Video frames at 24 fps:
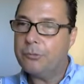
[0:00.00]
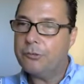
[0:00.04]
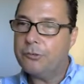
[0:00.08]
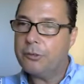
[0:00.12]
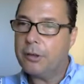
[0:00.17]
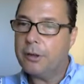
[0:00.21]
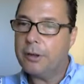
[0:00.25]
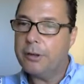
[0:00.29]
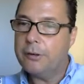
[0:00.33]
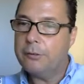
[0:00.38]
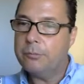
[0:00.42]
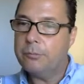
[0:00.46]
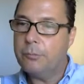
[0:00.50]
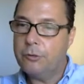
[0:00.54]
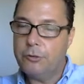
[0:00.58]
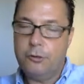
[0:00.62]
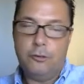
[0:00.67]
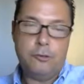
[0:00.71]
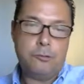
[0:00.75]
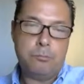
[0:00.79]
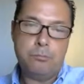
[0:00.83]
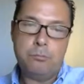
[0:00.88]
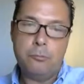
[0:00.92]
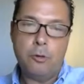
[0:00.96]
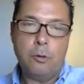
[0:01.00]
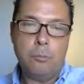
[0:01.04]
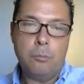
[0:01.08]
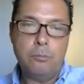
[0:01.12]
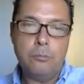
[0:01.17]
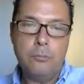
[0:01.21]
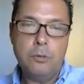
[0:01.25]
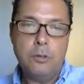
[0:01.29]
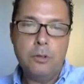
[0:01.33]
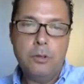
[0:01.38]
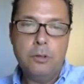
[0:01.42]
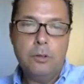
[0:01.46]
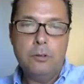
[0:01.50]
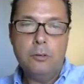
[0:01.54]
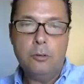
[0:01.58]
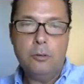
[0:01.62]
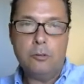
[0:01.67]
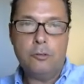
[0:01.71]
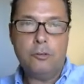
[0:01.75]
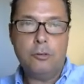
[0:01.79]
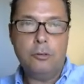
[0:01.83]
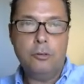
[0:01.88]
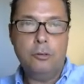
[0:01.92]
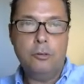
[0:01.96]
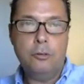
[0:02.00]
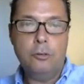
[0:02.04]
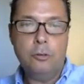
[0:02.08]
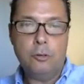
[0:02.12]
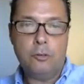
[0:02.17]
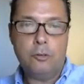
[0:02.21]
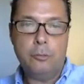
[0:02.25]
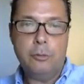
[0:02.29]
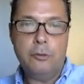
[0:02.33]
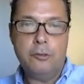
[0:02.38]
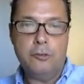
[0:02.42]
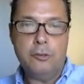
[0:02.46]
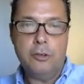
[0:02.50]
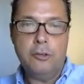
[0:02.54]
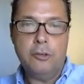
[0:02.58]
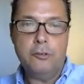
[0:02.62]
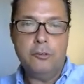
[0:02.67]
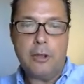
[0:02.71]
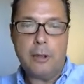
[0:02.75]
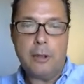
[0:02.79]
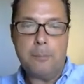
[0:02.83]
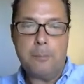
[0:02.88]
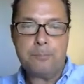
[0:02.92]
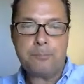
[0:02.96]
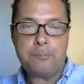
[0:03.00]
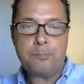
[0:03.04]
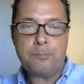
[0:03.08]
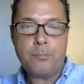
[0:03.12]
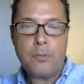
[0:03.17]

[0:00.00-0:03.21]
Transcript: upside, which is not to be sneezed at.